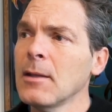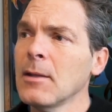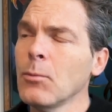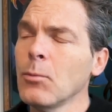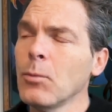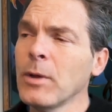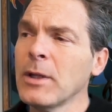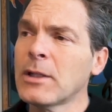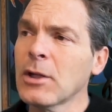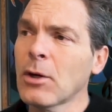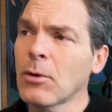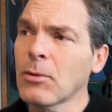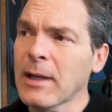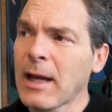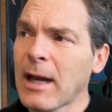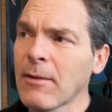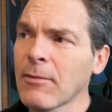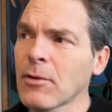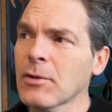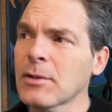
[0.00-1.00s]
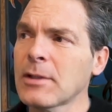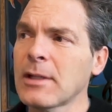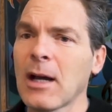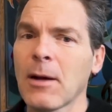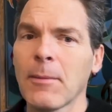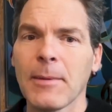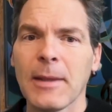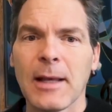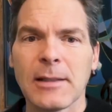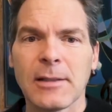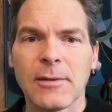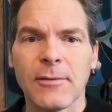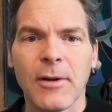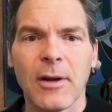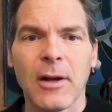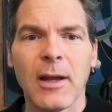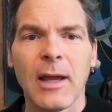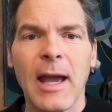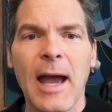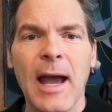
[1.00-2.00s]
We don't have those now, but that's a
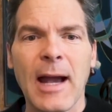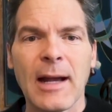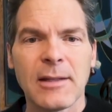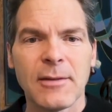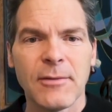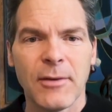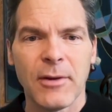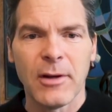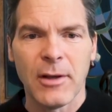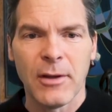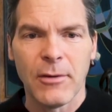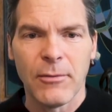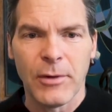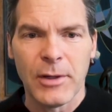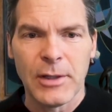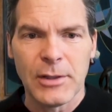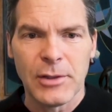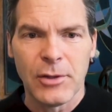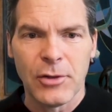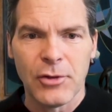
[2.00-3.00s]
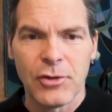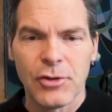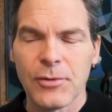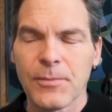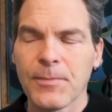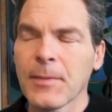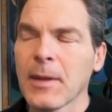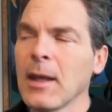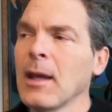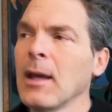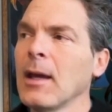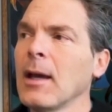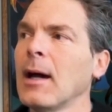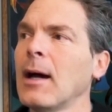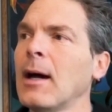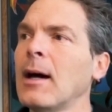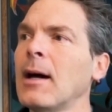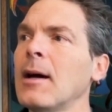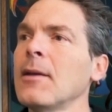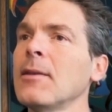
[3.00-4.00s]
very active area of research.
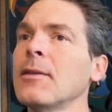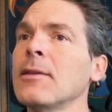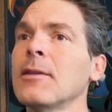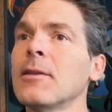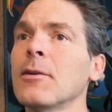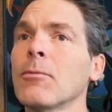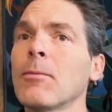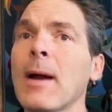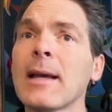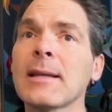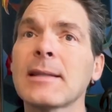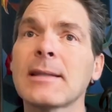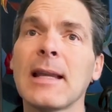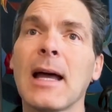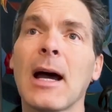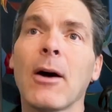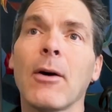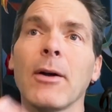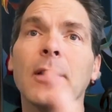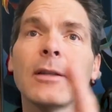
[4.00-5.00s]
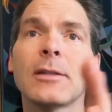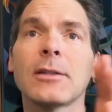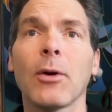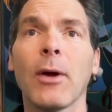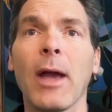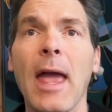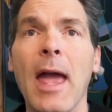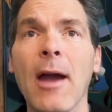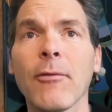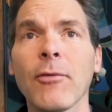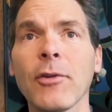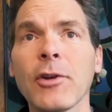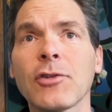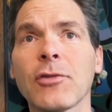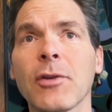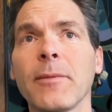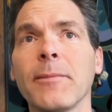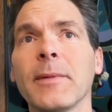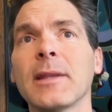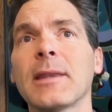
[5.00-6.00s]
The rest now is, so every
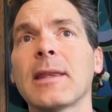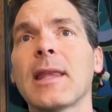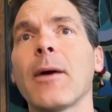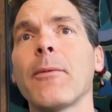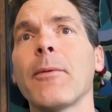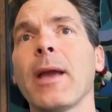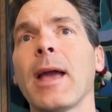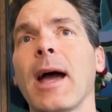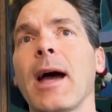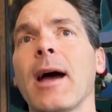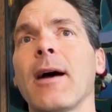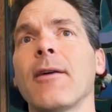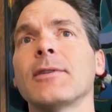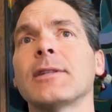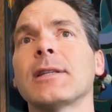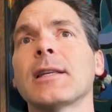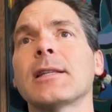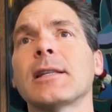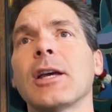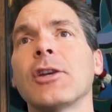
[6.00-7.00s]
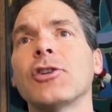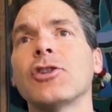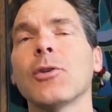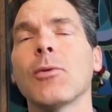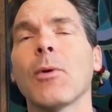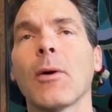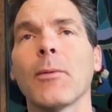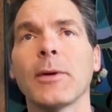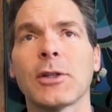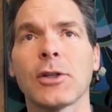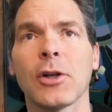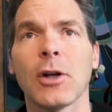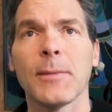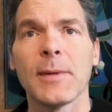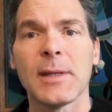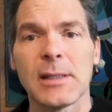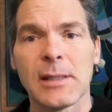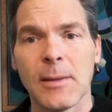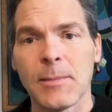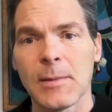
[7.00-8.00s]
treatment that we have is essentially what we term
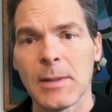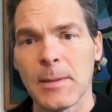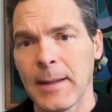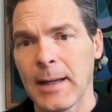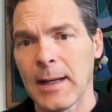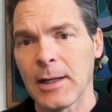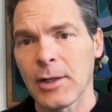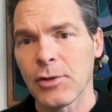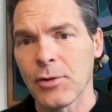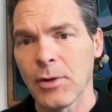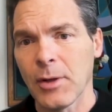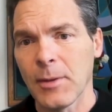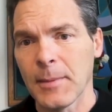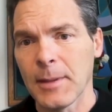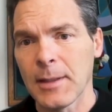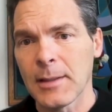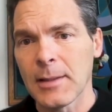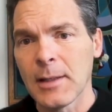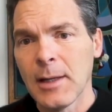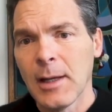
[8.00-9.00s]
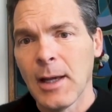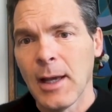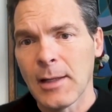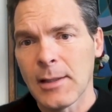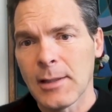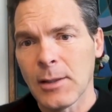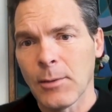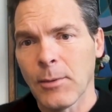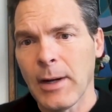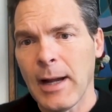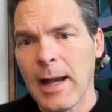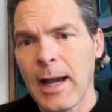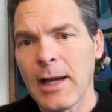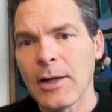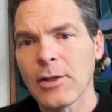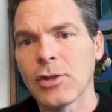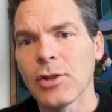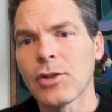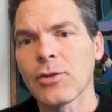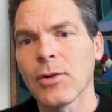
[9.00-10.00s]
as symptomatic treatment. And so we're
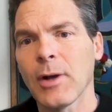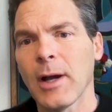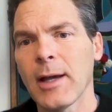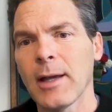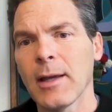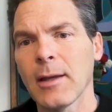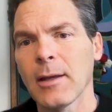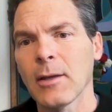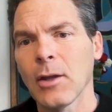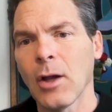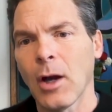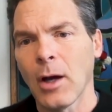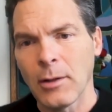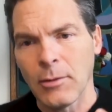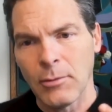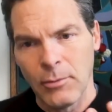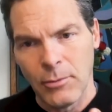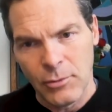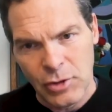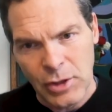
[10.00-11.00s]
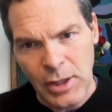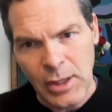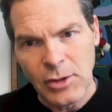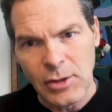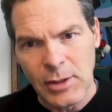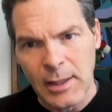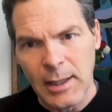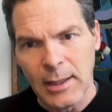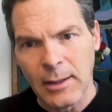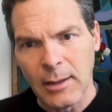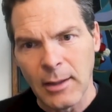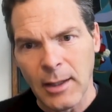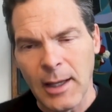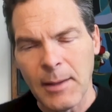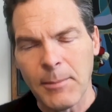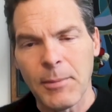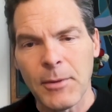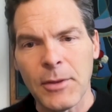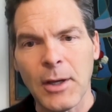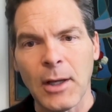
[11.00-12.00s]
actually trying, not changing the
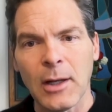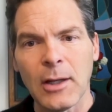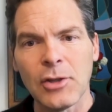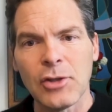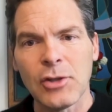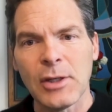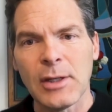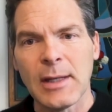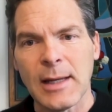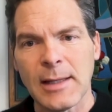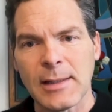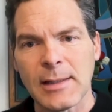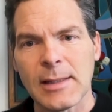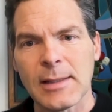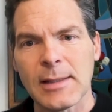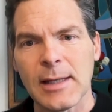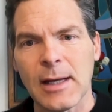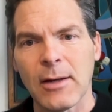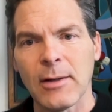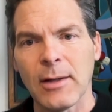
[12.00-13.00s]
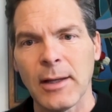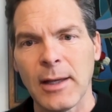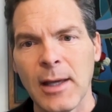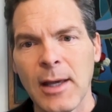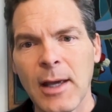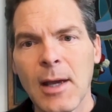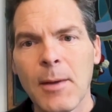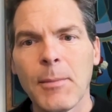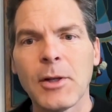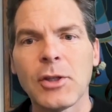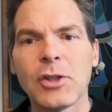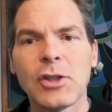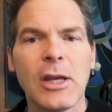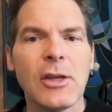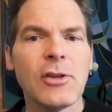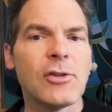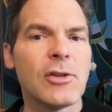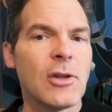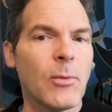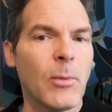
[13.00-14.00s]
underlying pathology necessarily, but
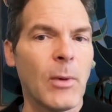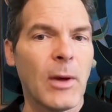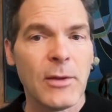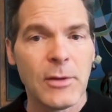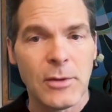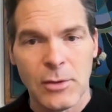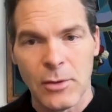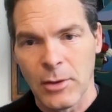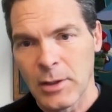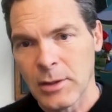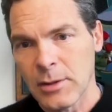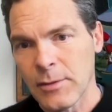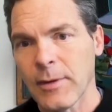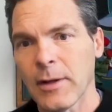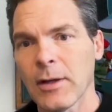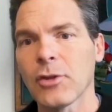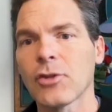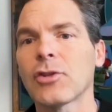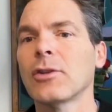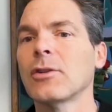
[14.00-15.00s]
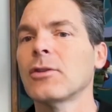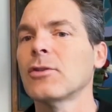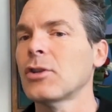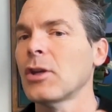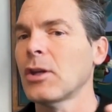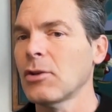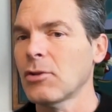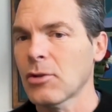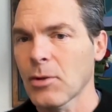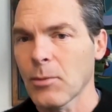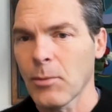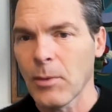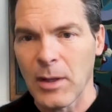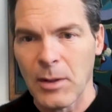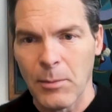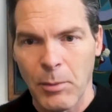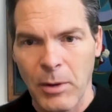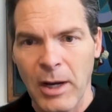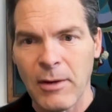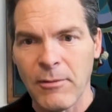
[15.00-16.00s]
changing the way the circuits function, changing the way
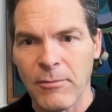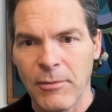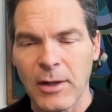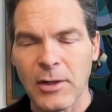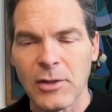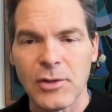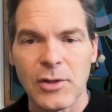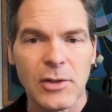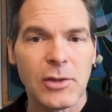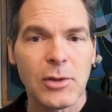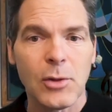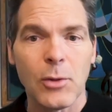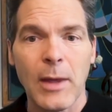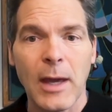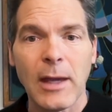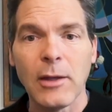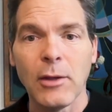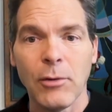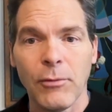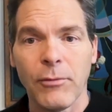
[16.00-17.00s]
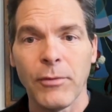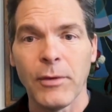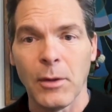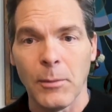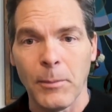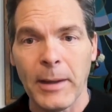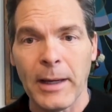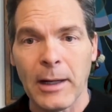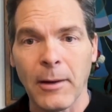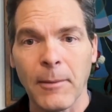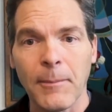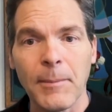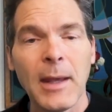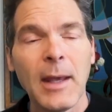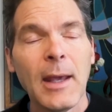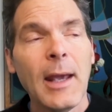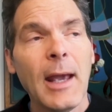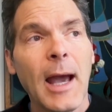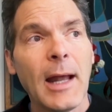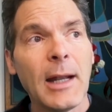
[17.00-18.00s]
the brain functions so that you feel better.
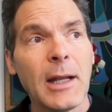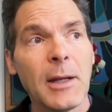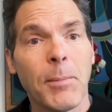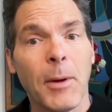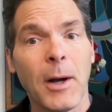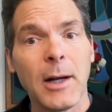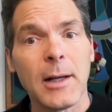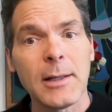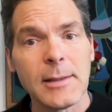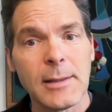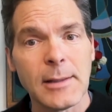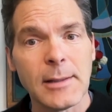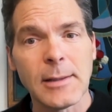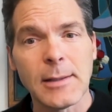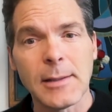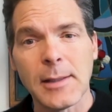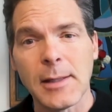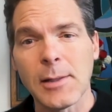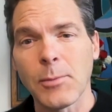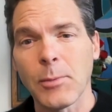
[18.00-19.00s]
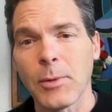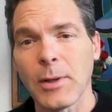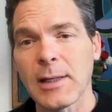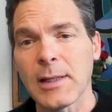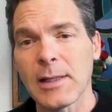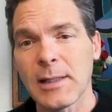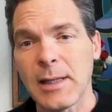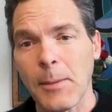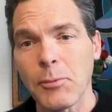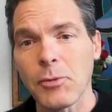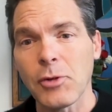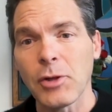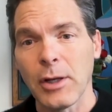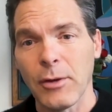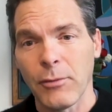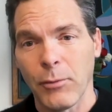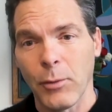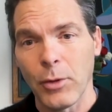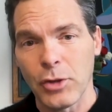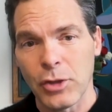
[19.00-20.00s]
And in Parkinson's disease, we're
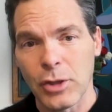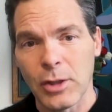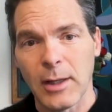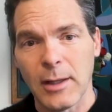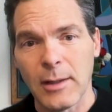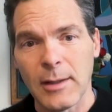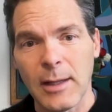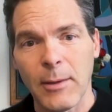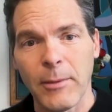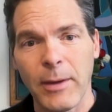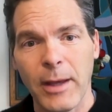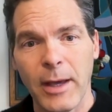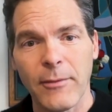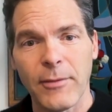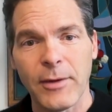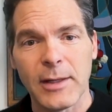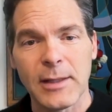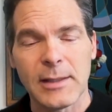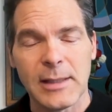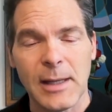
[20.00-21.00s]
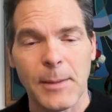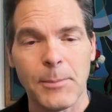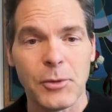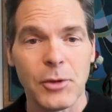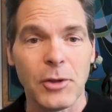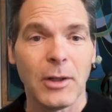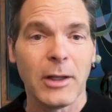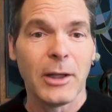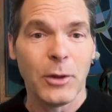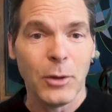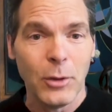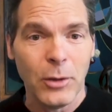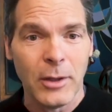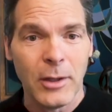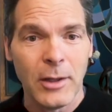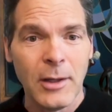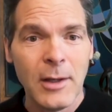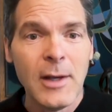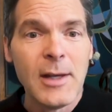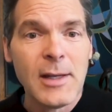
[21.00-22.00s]
exceptionally fortunate that we have exceptionally
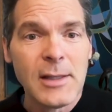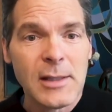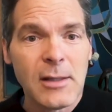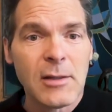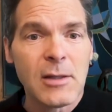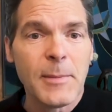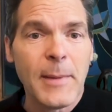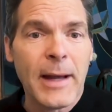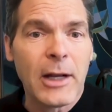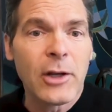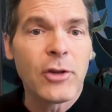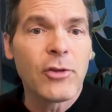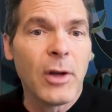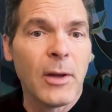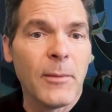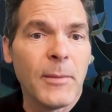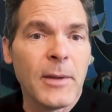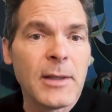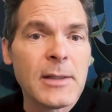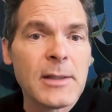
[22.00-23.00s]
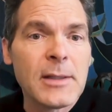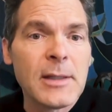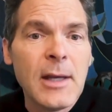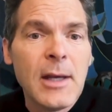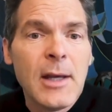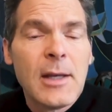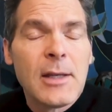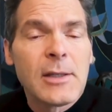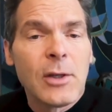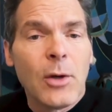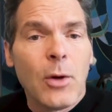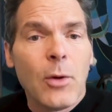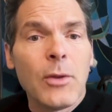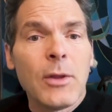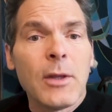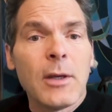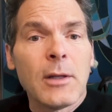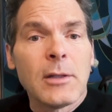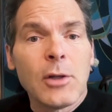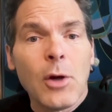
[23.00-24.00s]
good symptomatic treatments. So
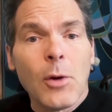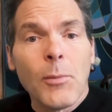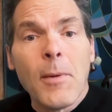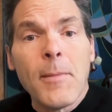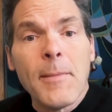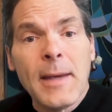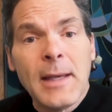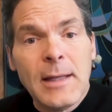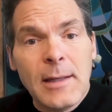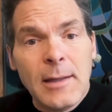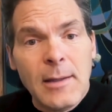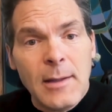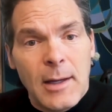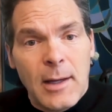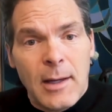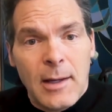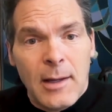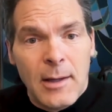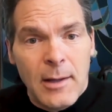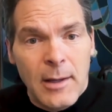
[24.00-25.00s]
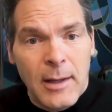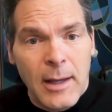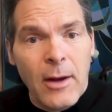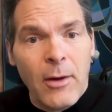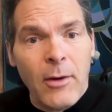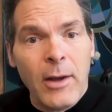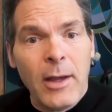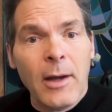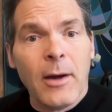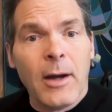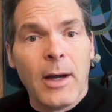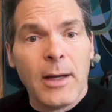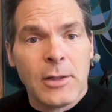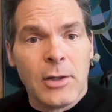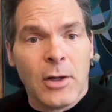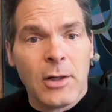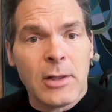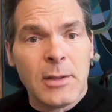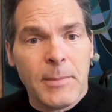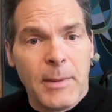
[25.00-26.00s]
the dopamine area I
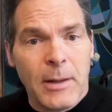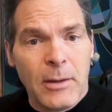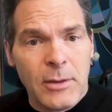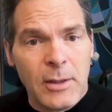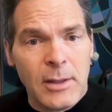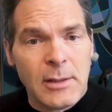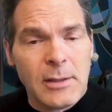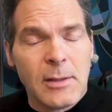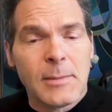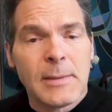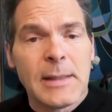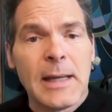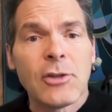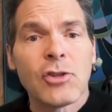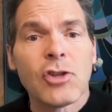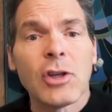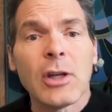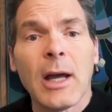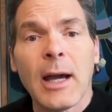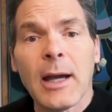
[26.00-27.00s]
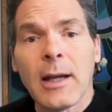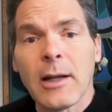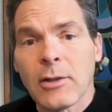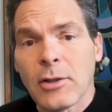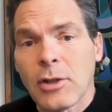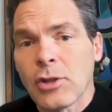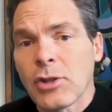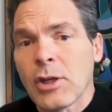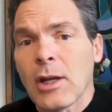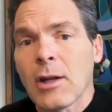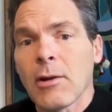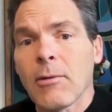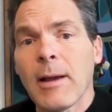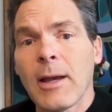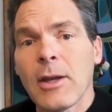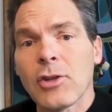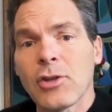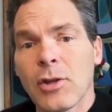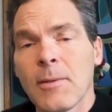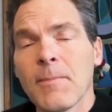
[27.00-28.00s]
talked about, the substantia nigra
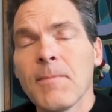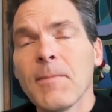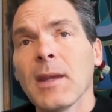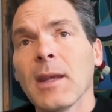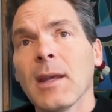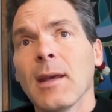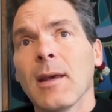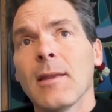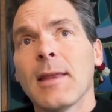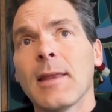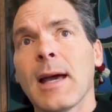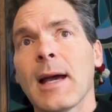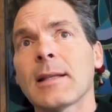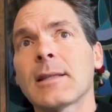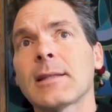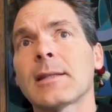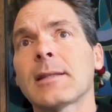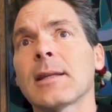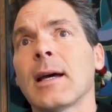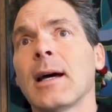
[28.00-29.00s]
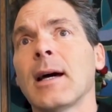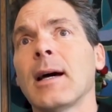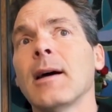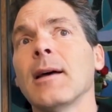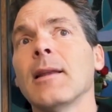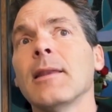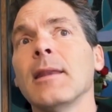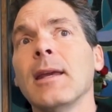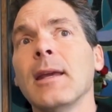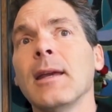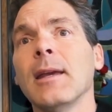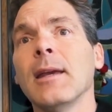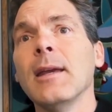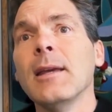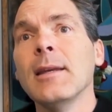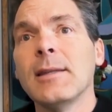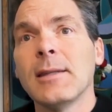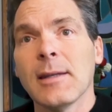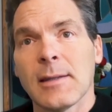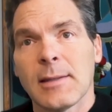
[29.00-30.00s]
degeneration, that's the
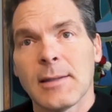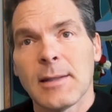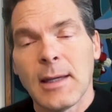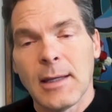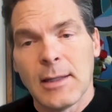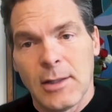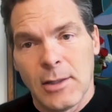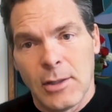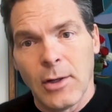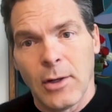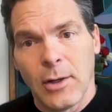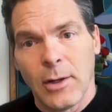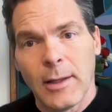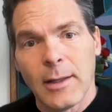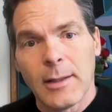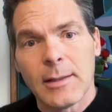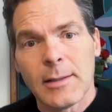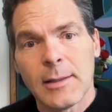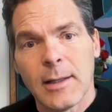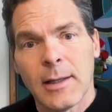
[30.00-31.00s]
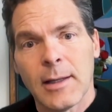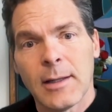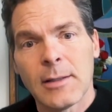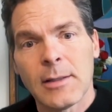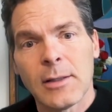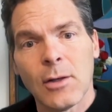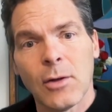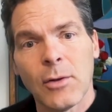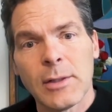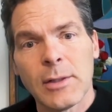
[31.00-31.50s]
easiest thing to target. And so